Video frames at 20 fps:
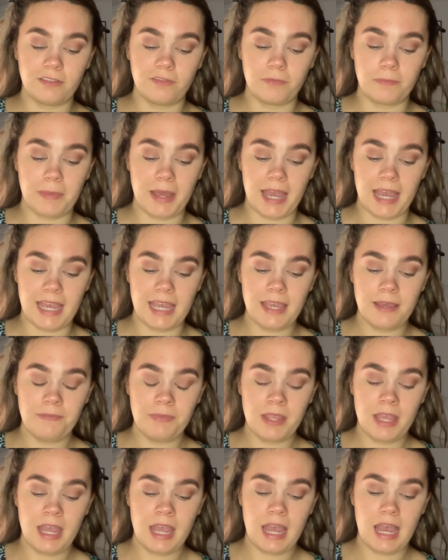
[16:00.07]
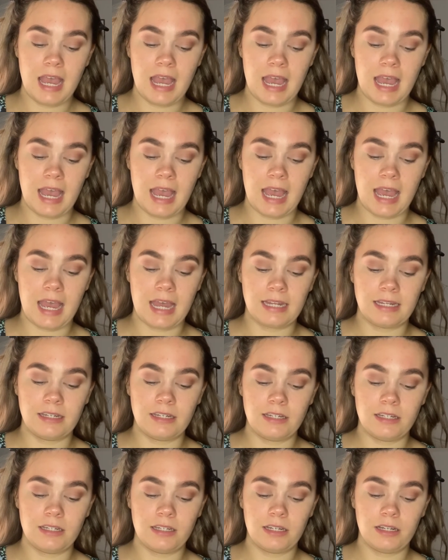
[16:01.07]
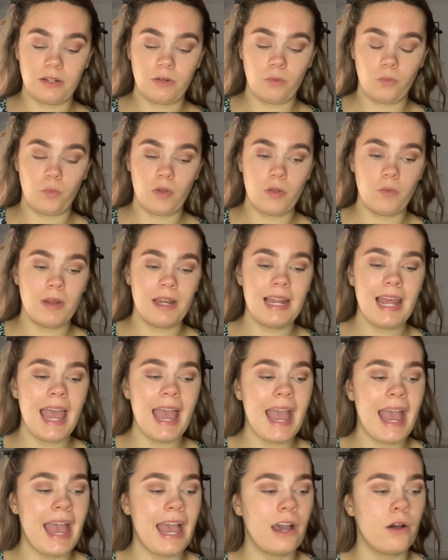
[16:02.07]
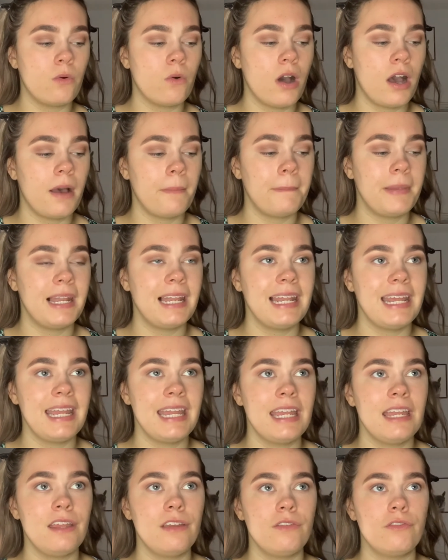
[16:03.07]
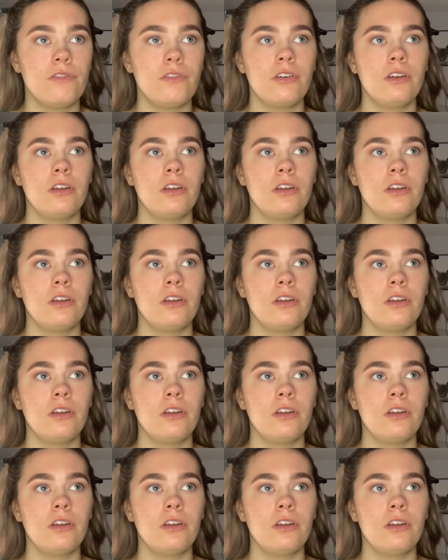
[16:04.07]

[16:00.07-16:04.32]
May, and we were let out, I believe.